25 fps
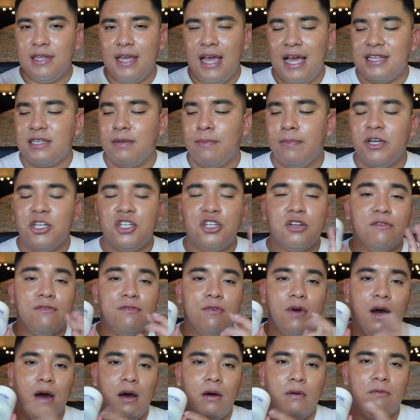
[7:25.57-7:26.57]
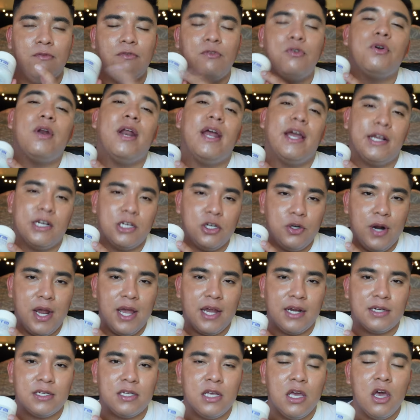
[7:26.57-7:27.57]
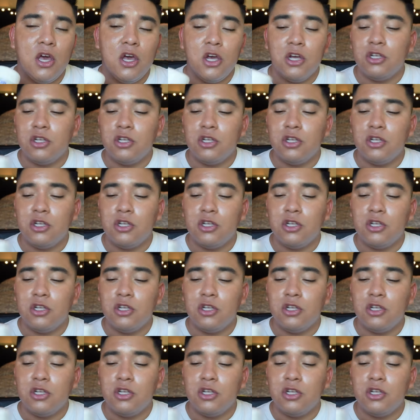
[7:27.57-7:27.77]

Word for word: It has a bunch of um, fruit extracts.